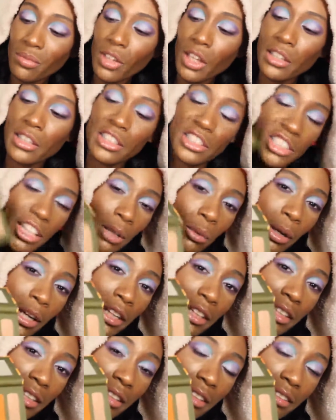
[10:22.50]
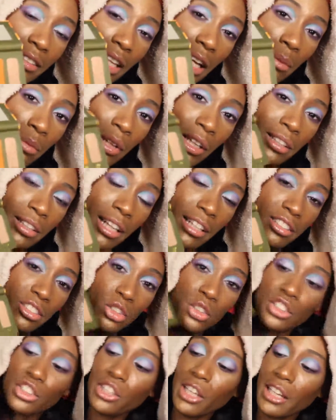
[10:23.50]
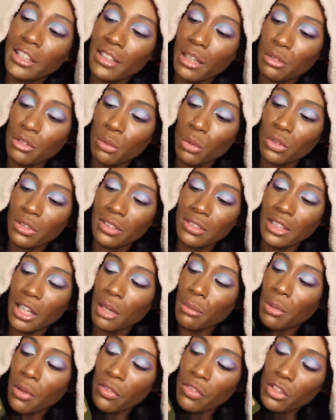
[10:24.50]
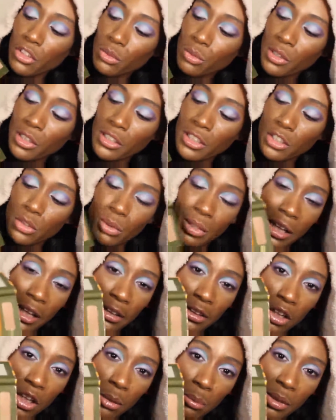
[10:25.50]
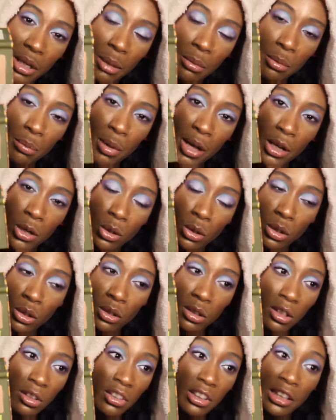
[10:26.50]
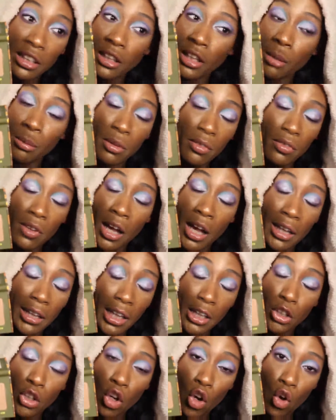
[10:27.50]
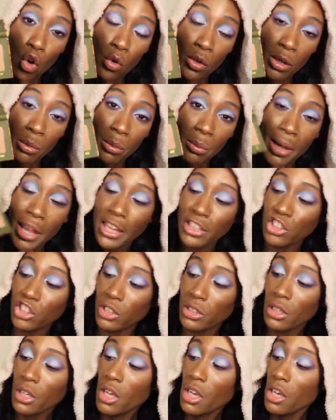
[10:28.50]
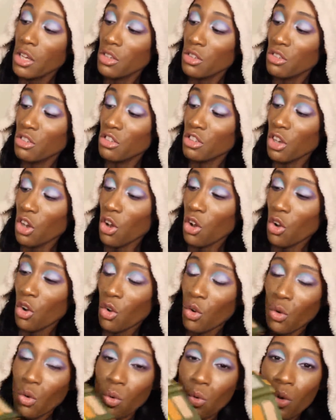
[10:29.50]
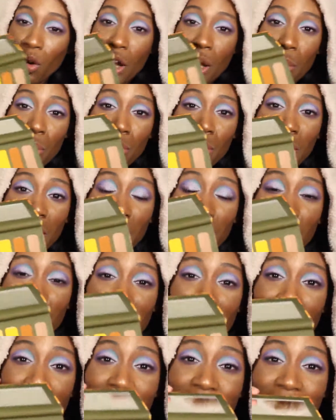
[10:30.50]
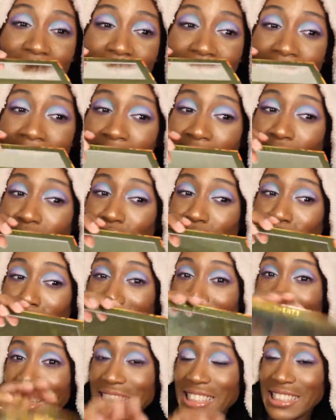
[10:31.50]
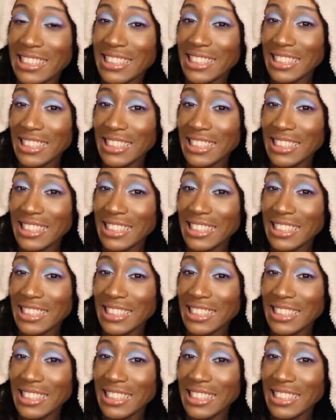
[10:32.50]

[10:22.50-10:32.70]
this shade right here did the same things. Like, so the shades I was most excited about, this one and this one, that I thought I'd be able to pat all over it and they'd be fine. Like, no, they were patchy. So believe it or not, I have to make this